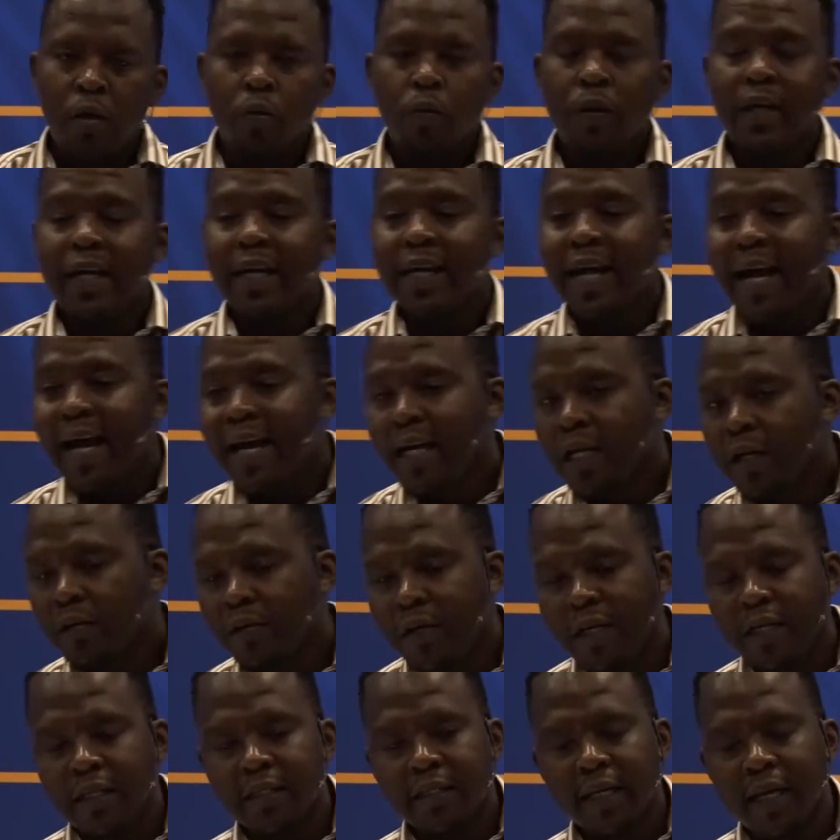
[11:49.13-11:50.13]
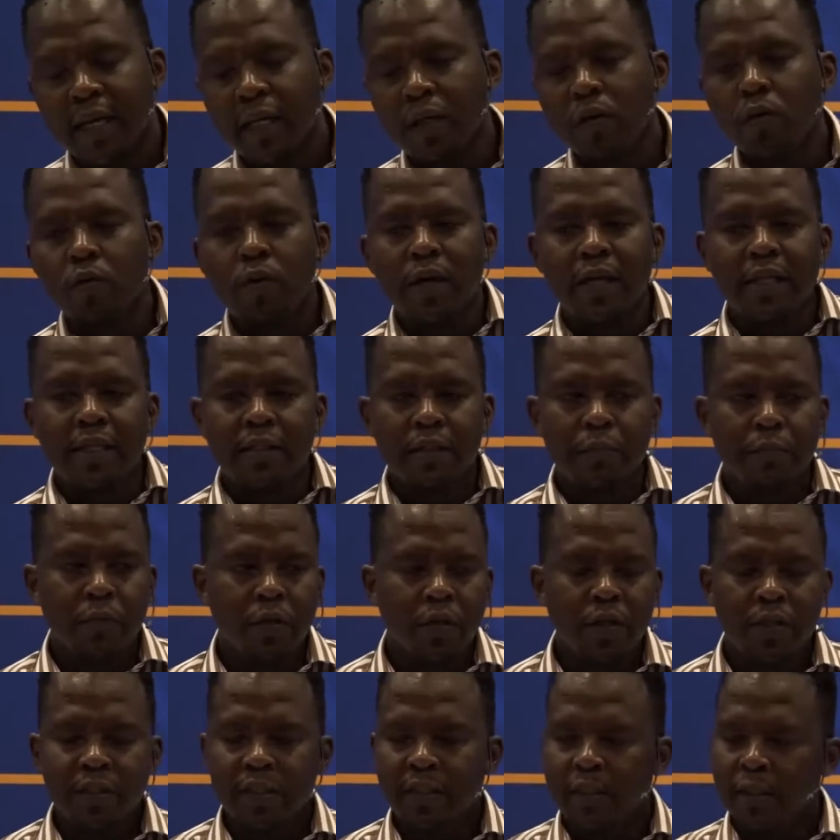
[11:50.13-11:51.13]
We can accurately tell you where there's a
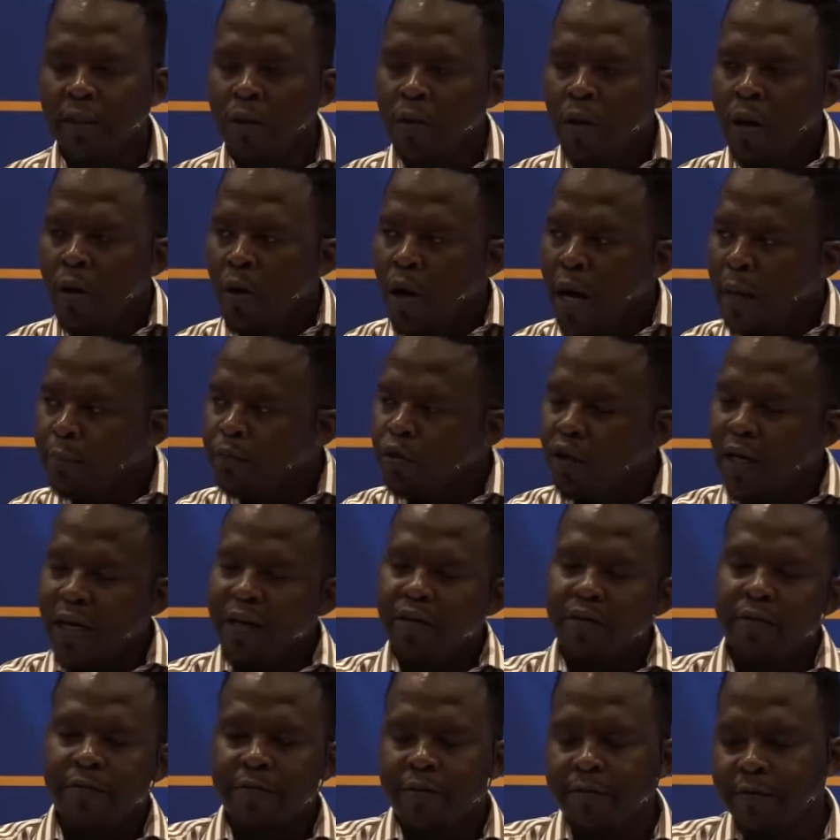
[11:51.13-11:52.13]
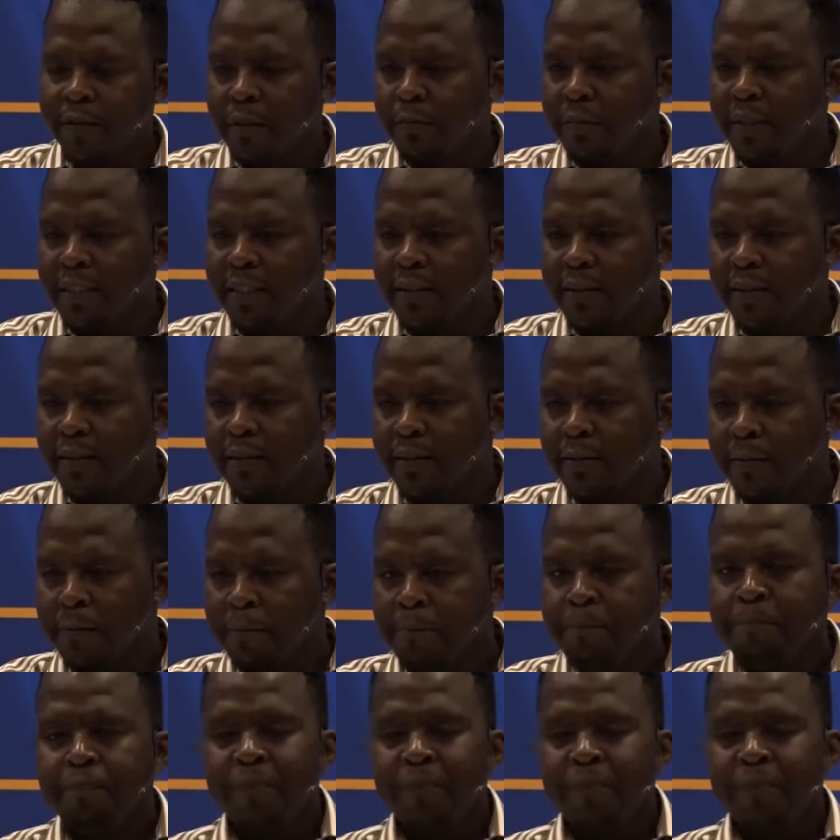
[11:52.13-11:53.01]
person up to 150 meters.